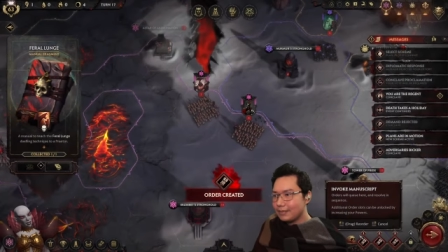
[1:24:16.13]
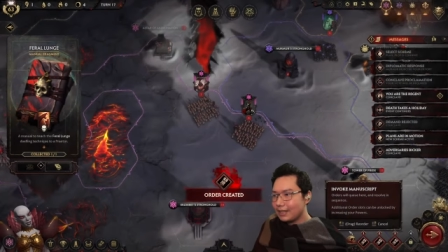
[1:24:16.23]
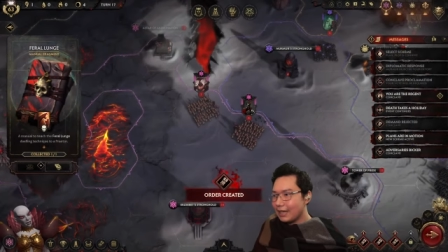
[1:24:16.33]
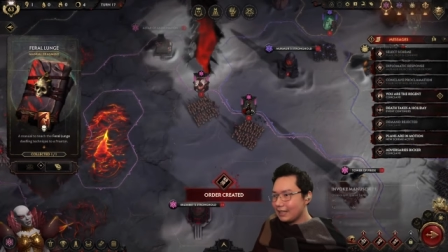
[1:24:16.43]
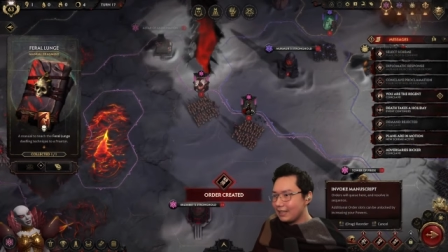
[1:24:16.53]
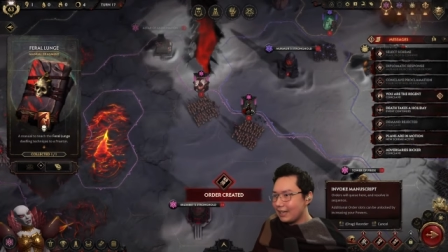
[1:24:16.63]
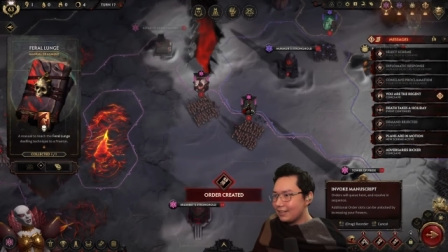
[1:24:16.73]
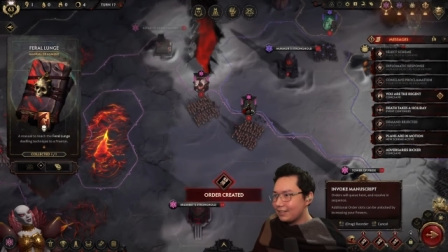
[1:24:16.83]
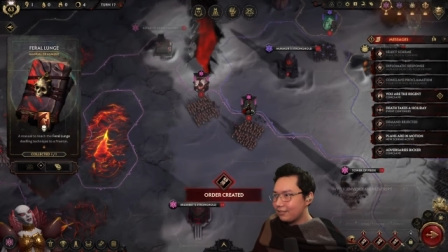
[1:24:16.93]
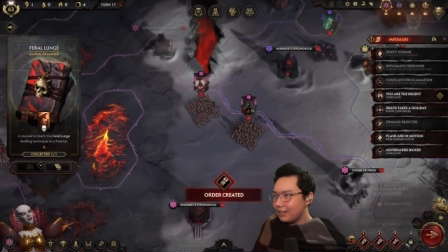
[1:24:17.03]
And that
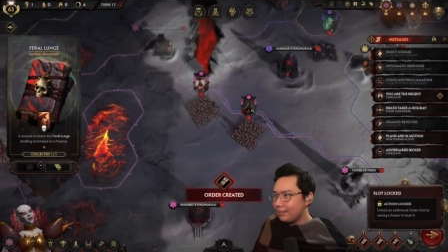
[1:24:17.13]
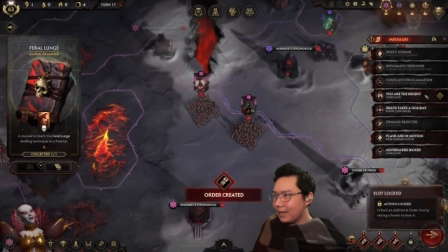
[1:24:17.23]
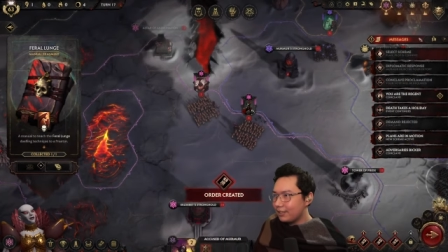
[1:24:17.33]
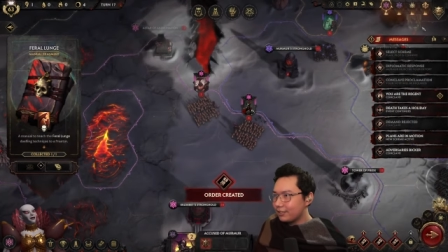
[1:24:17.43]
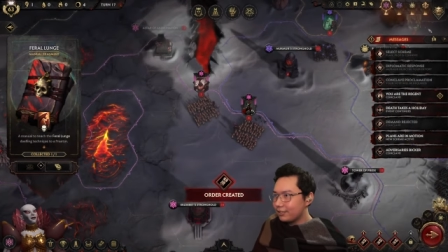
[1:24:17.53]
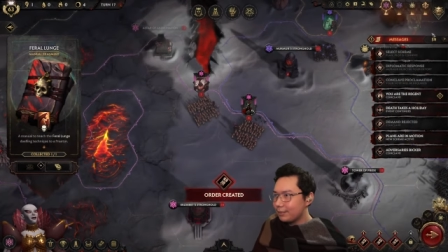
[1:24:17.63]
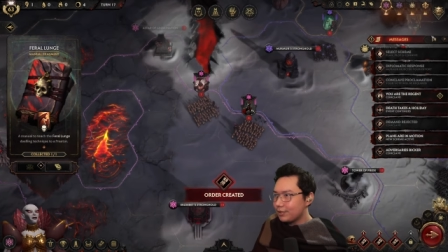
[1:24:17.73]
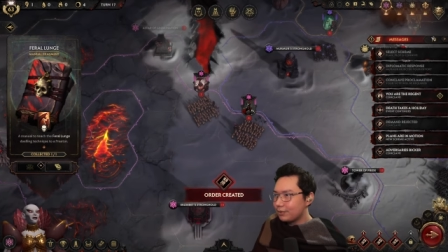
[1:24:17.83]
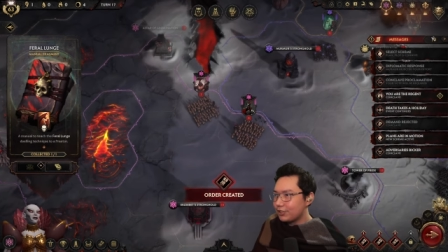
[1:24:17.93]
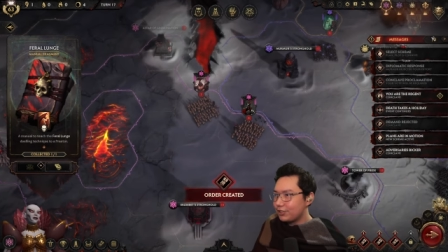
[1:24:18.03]
casts three
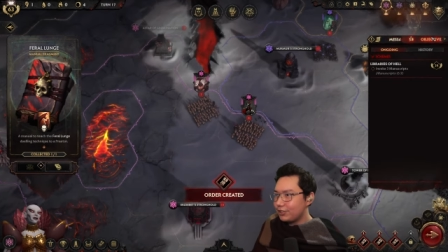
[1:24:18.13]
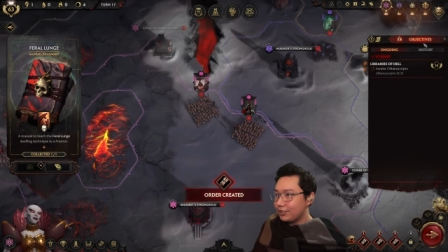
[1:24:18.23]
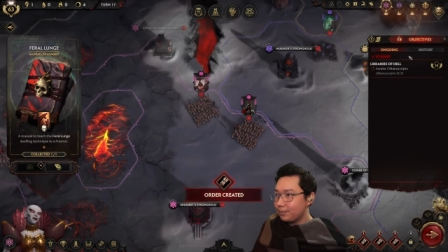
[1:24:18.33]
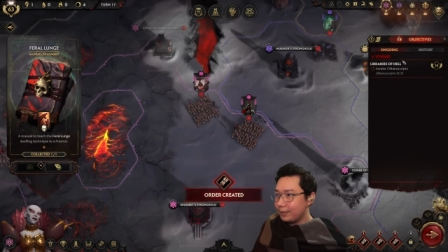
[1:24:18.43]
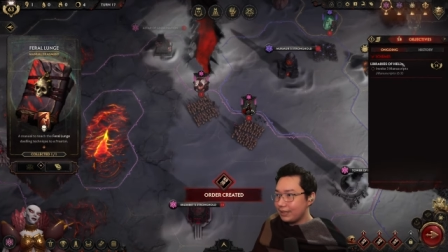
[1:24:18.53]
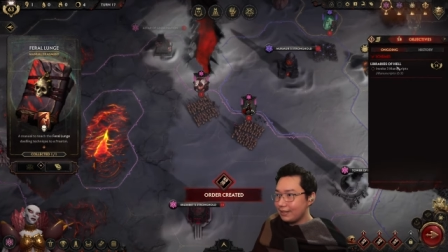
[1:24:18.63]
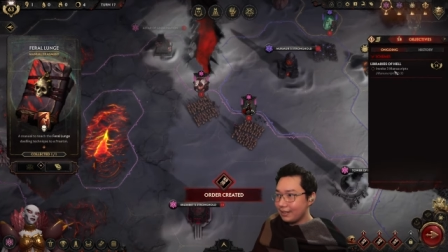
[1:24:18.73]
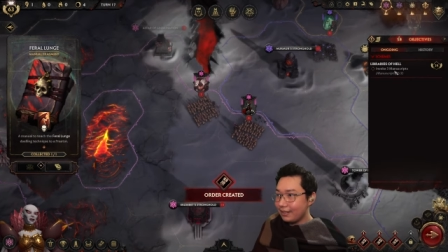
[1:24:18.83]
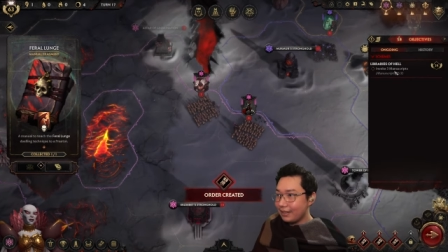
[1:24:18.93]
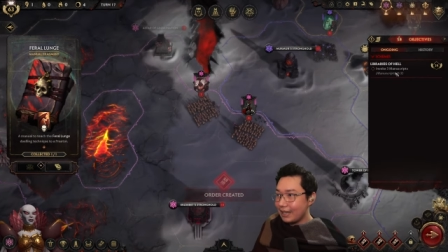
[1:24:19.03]
manuscripts, which should be the
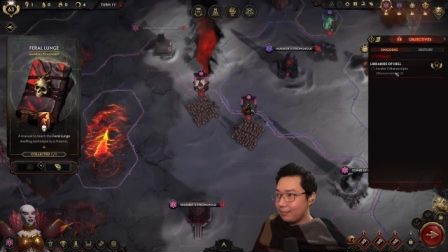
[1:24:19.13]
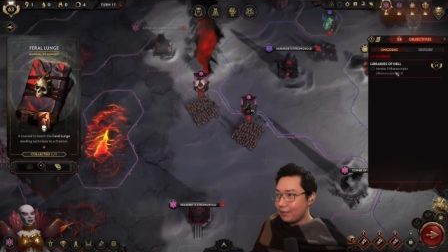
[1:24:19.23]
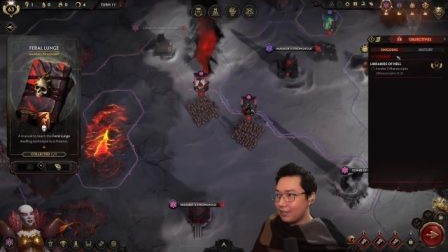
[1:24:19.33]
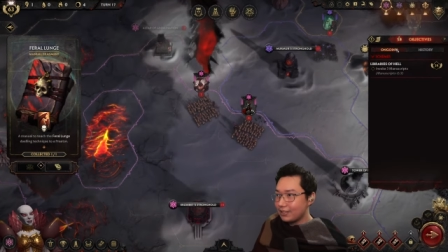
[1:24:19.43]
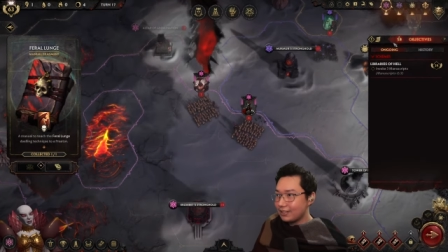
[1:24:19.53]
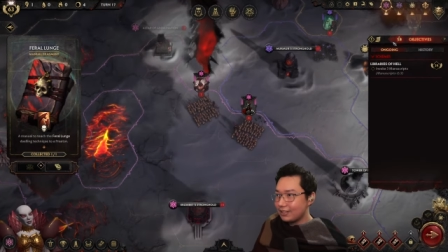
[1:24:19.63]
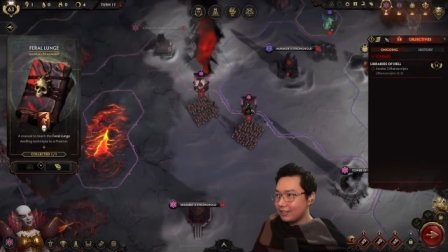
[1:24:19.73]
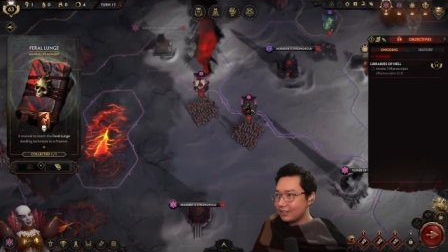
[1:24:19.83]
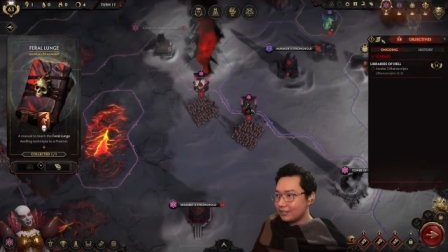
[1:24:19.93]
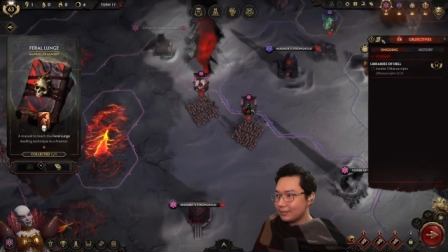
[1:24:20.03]
thing I plotted to
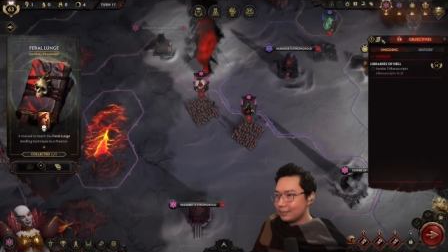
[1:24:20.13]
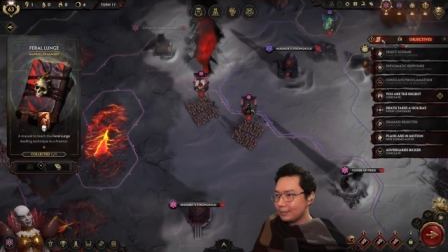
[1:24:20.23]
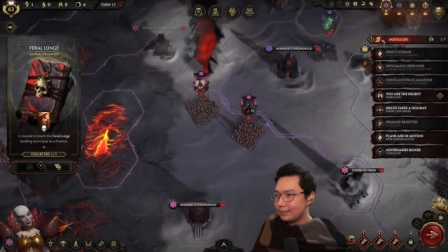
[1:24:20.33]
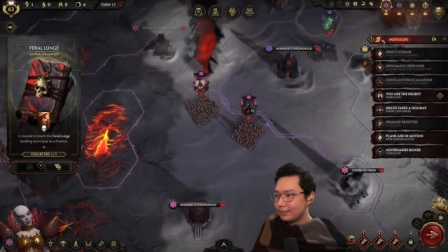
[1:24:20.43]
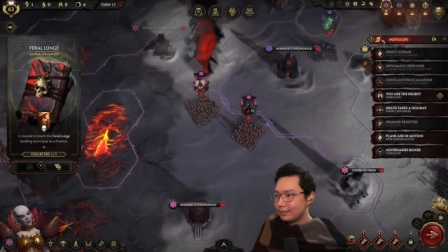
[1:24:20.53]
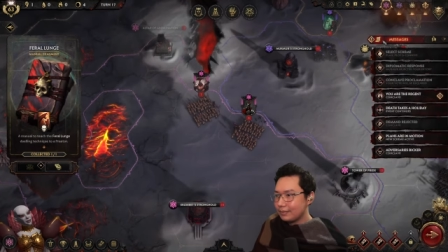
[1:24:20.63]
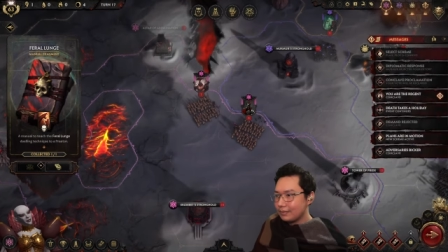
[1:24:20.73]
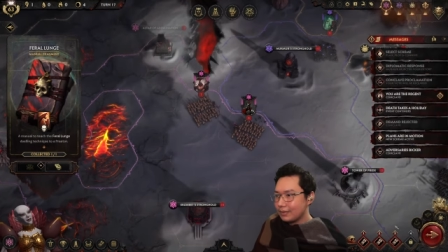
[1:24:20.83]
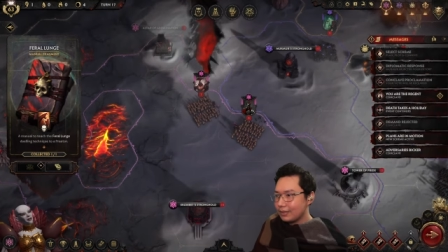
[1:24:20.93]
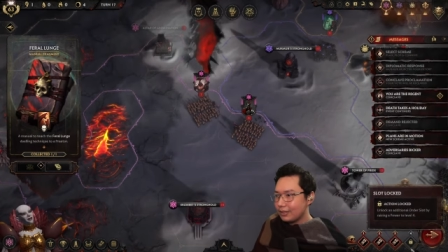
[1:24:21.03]
do.
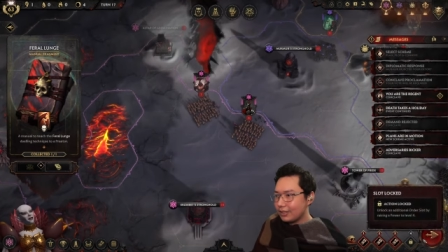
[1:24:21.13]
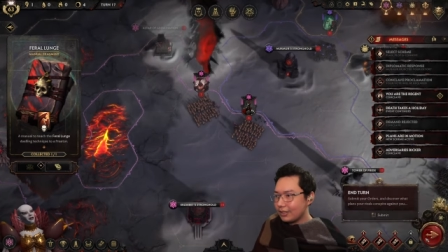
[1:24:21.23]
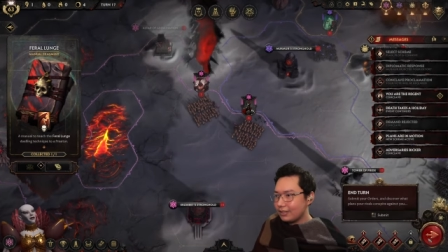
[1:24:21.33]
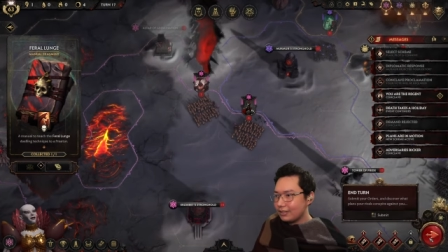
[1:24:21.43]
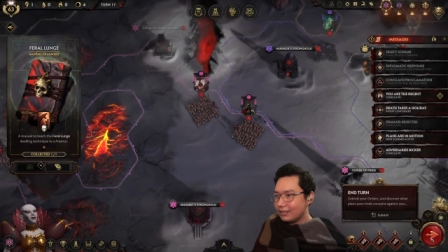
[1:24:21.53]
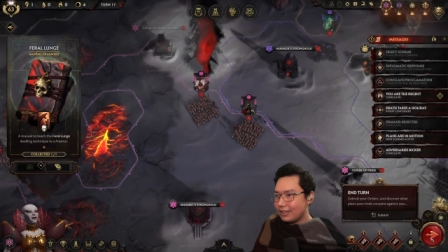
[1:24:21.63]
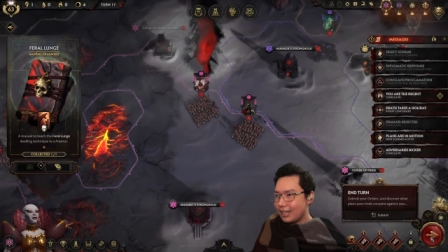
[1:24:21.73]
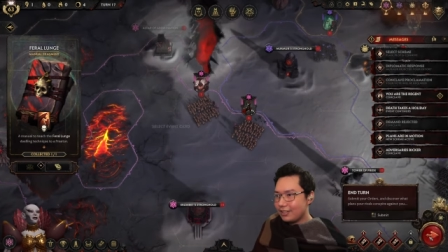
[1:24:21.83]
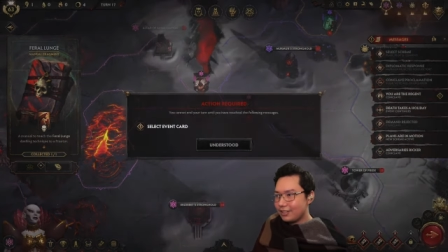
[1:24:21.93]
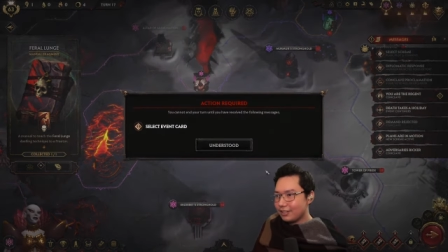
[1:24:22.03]
Good.
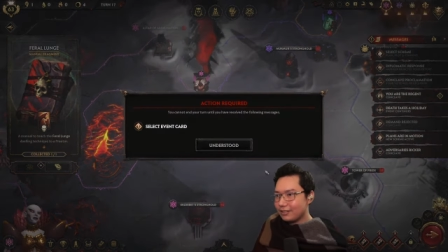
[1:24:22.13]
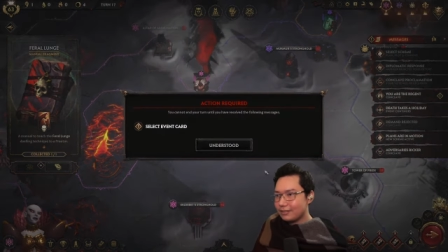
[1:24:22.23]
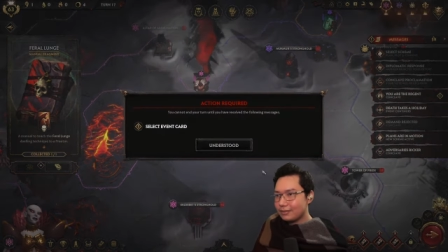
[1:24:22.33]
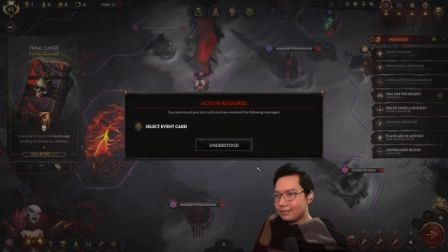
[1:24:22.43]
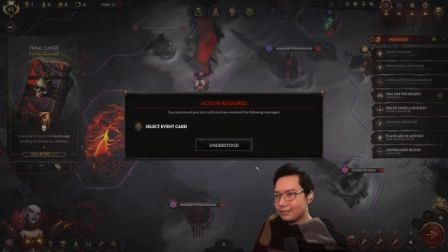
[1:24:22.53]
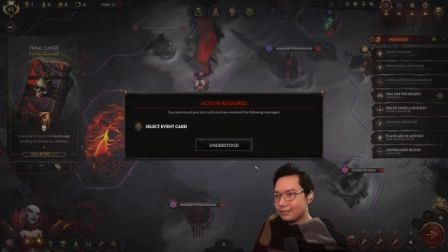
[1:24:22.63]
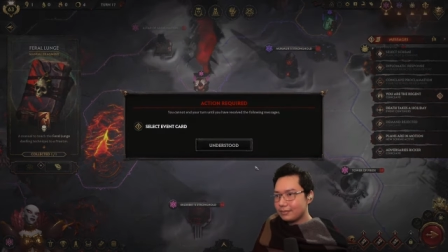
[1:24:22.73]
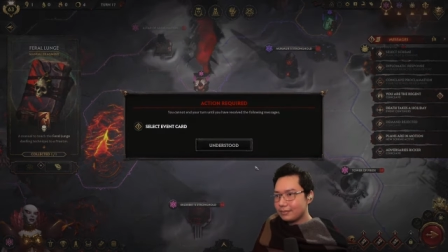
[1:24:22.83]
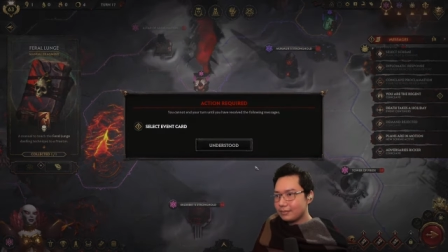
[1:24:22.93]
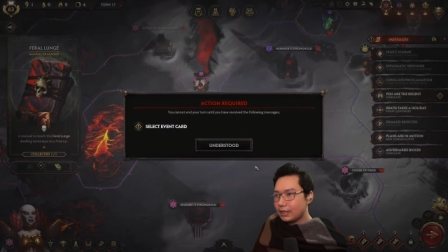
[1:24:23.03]
End turn.
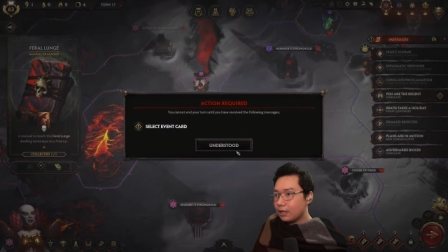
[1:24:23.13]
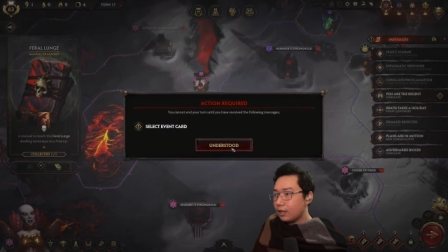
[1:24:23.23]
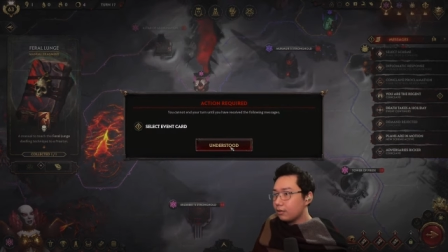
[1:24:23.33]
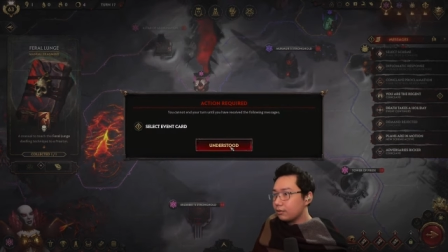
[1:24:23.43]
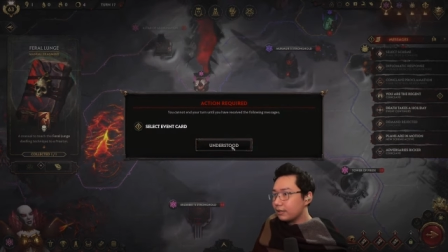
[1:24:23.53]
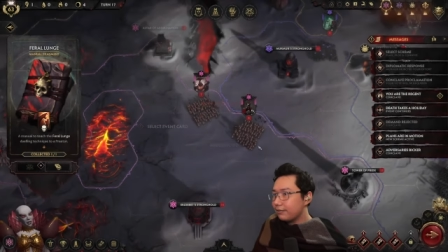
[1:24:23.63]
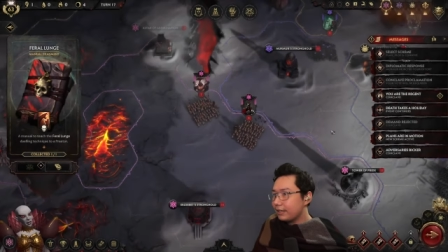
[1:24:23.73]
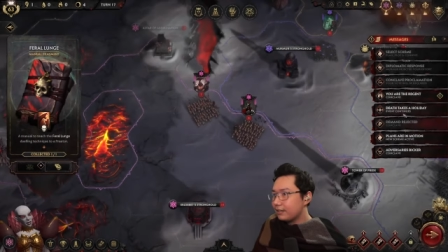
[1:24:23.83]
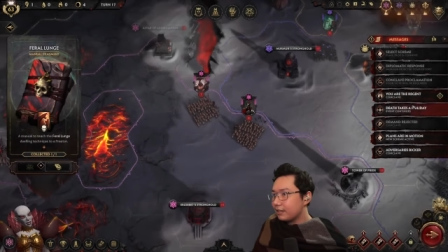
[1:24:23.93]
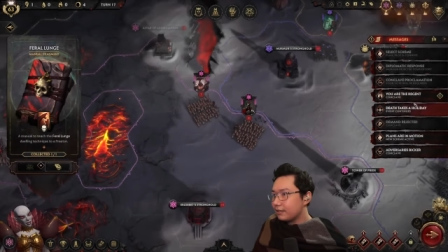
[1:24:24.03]
Oh,
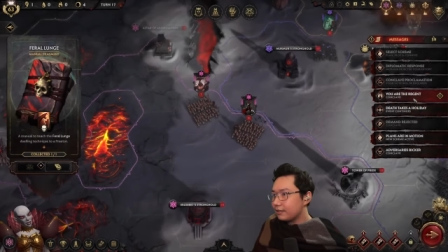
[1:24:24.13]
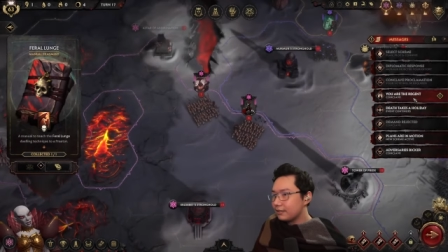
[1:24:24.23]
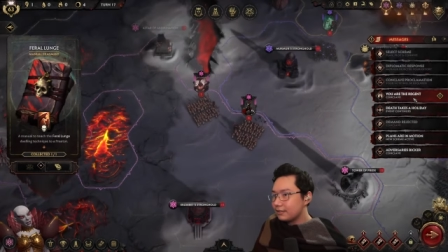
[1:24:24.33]
event card.